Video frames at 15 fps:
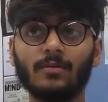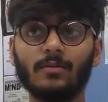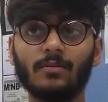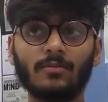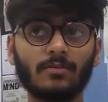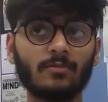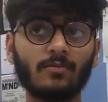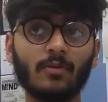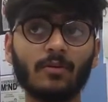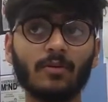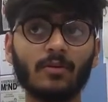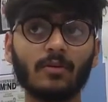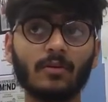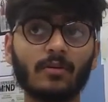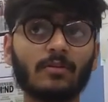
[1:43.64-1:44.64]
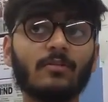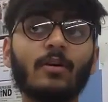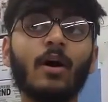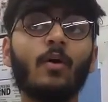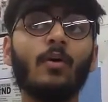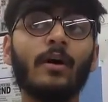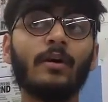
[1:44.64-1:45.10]
this is
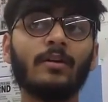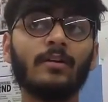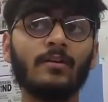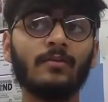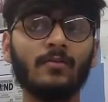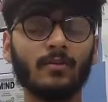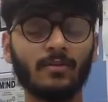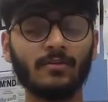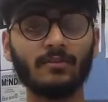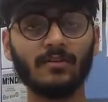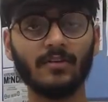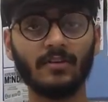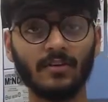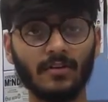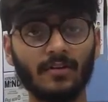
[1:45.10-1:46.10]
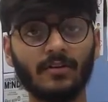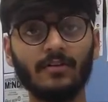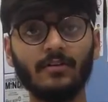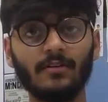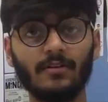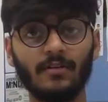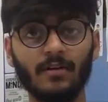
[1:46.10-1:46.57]
how array works in
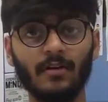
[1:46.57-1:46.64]
our